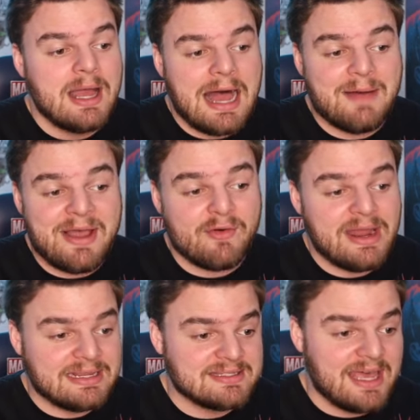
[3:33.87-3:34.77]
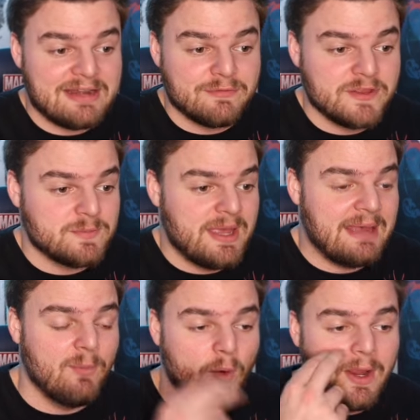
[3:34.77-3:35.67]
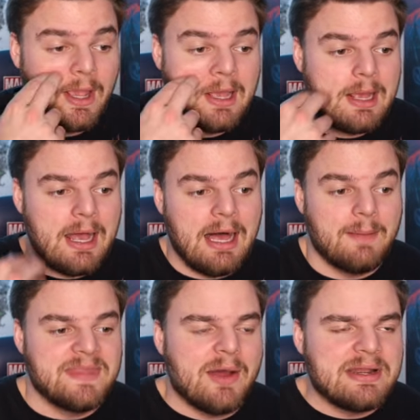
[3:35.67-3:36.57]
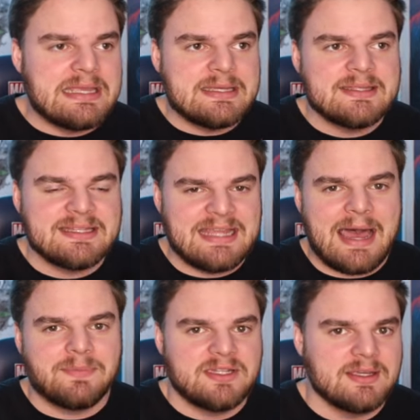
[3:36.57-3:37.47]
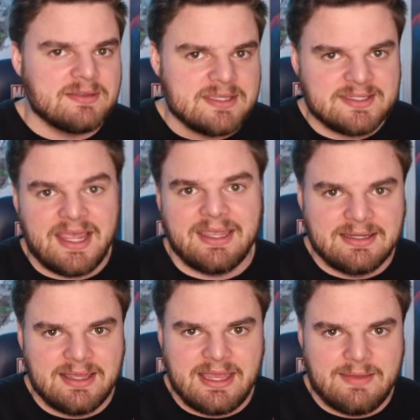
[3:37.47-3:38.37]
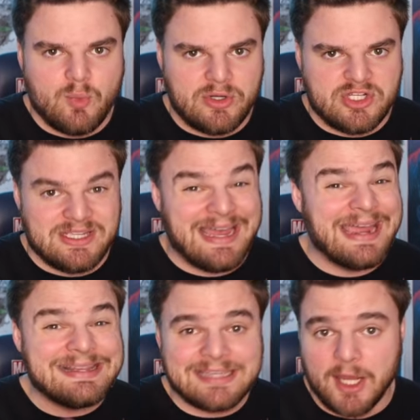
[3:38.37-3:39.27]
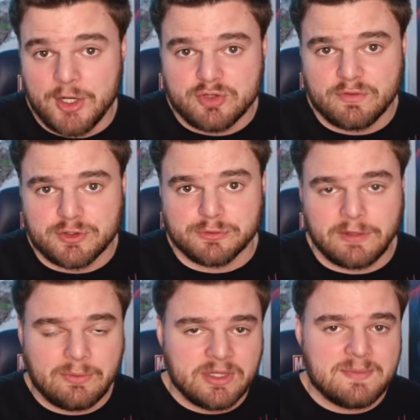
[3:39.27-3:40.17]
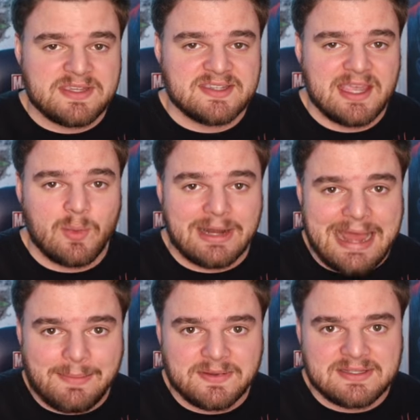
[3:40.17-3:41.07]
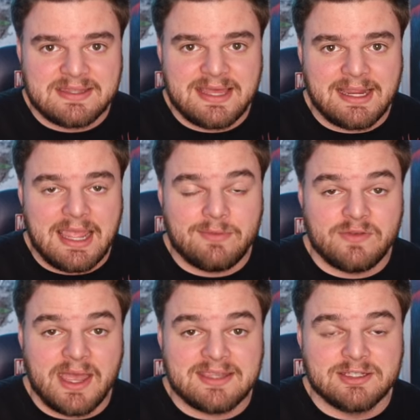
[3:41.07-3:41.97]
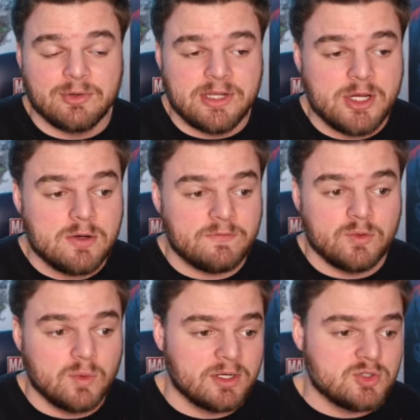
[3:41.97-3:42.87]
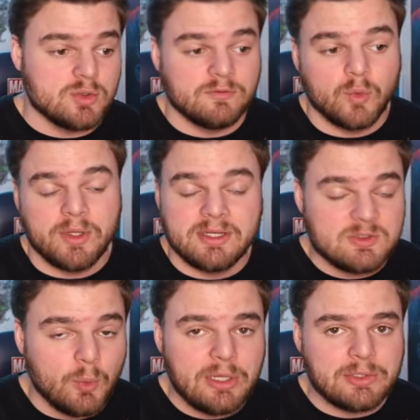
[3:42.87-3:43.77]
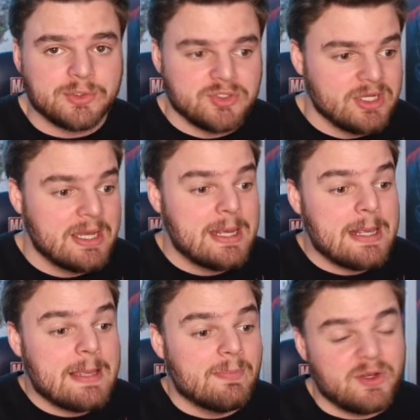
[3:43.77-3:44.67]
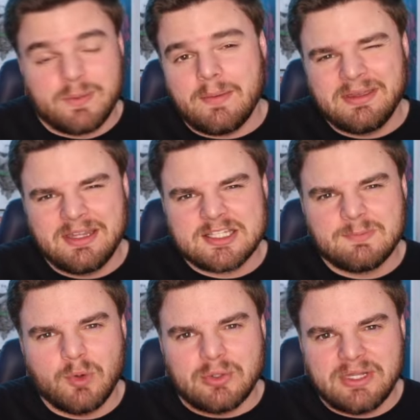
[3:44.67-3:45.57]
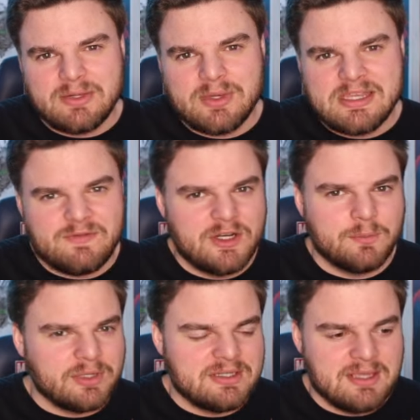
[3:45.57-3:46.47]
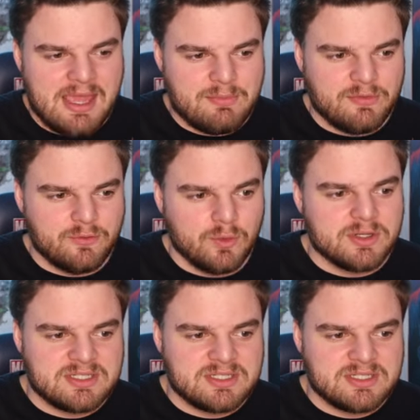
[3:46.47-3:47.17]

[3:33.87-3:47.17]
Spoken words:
I'm outright excited for this bad boy. Now, it is adapting the second game, which is highly controversial. I will not be saying what happens in that game if you guys don't know, if you want to avoid spoilers, but you're probably gonna get spoiled anyway if you don't play the game before.